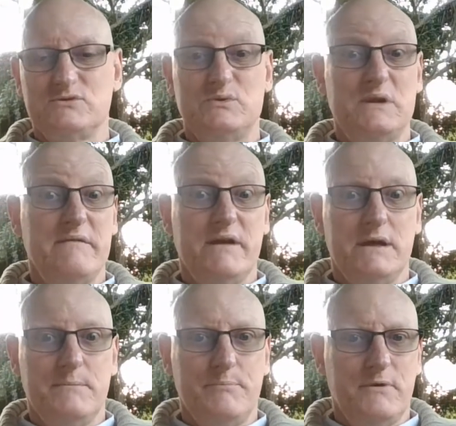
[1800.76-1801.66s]
because we never
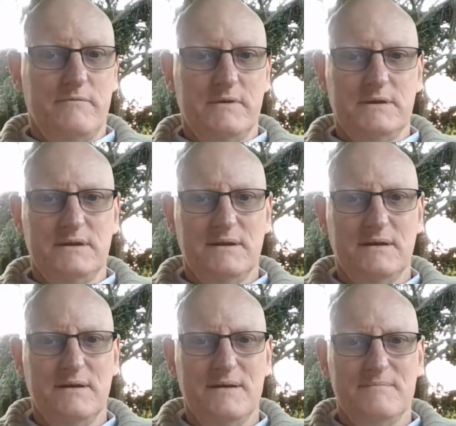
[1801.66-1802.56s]
get it perfect,
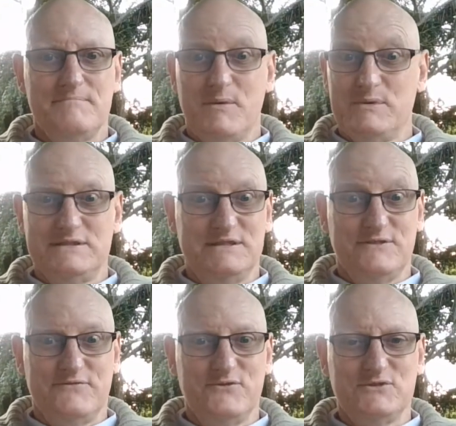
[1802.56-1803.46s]
but we see
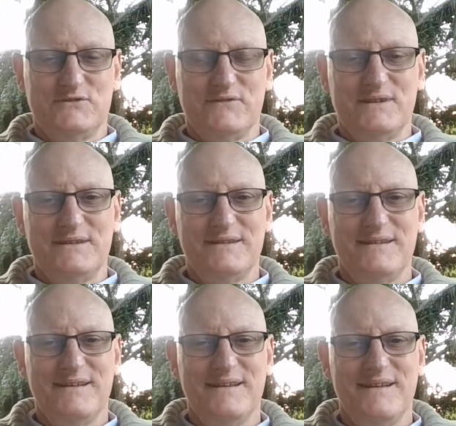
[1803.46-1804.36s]
the fruits of it
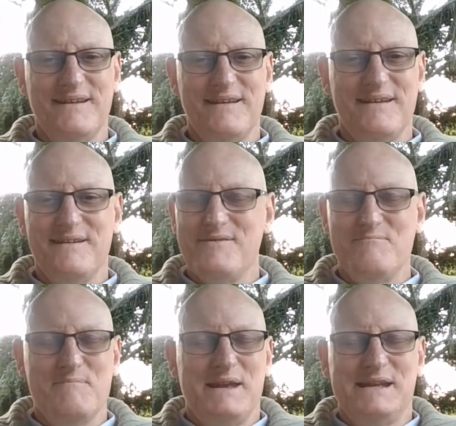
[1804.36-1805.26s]

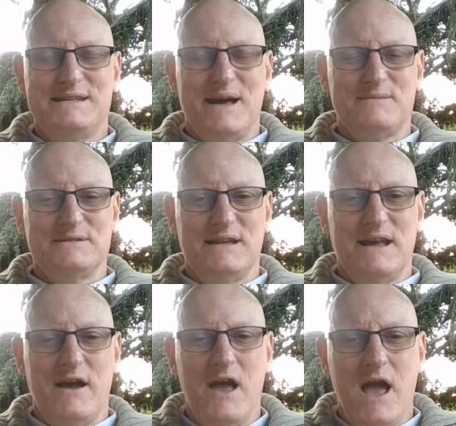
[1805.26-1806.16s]
many times in the
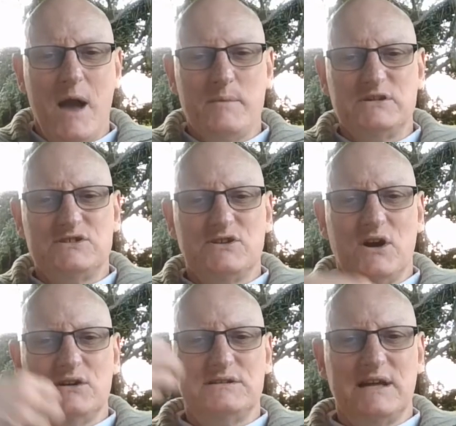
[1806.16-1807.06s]
night, and we
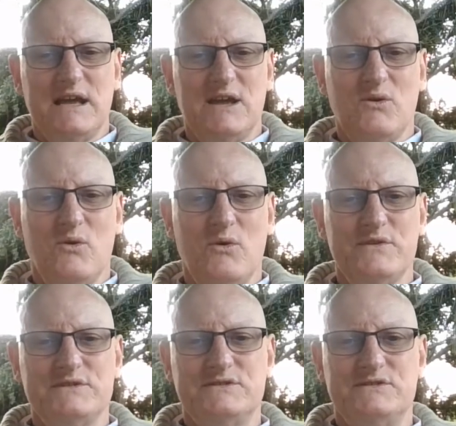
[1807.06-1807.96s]
start taking all
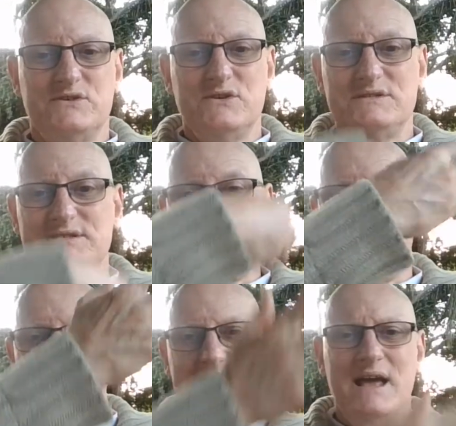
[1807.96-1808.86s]
this dirt
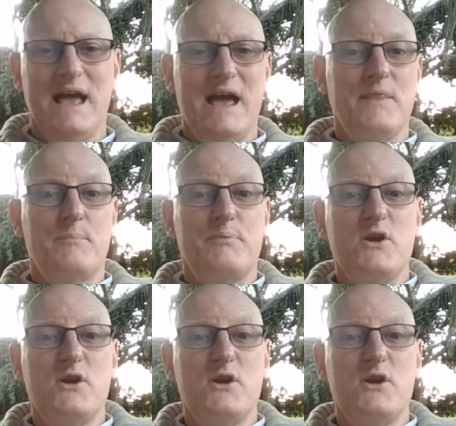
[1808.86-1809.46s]
out, and the